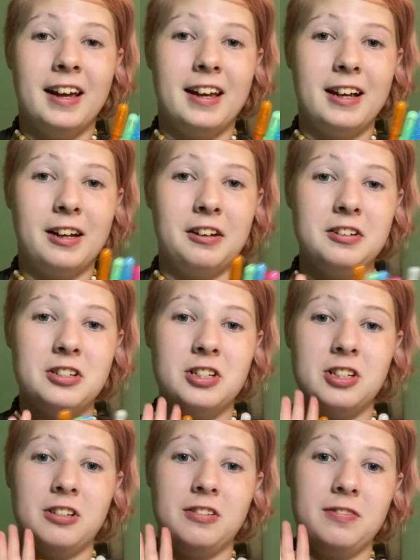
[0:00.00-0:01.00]

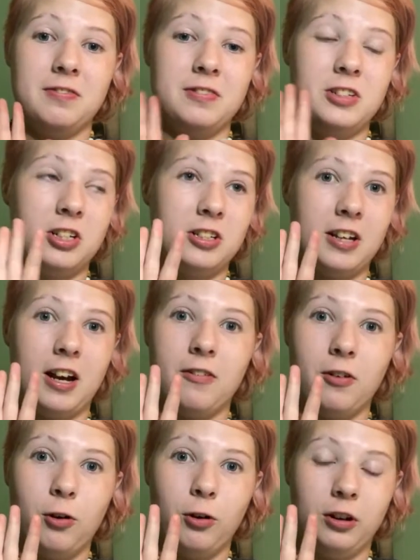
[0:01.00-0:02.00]
And just have
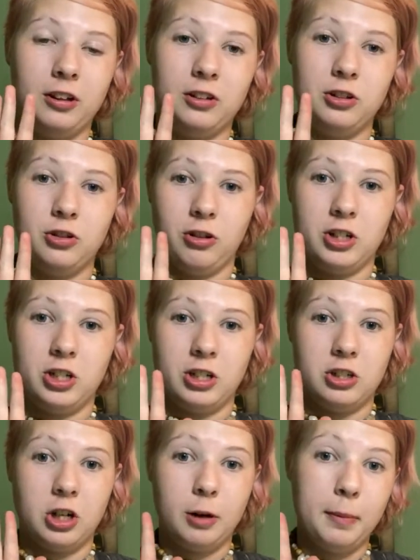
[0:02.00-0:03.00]
a whole illustration
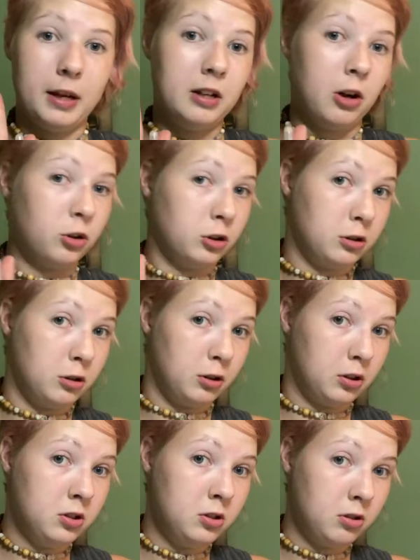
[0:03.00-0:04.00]
in gel pen, although you
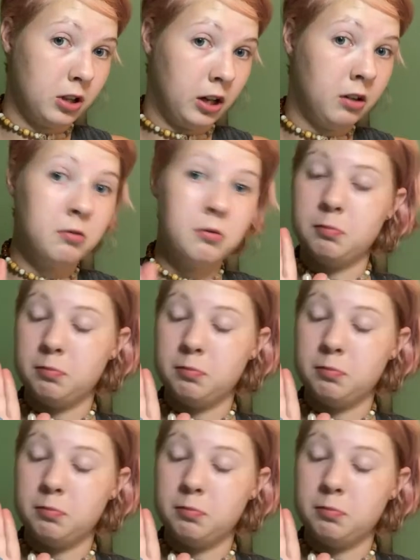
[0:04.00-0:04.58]
could do that,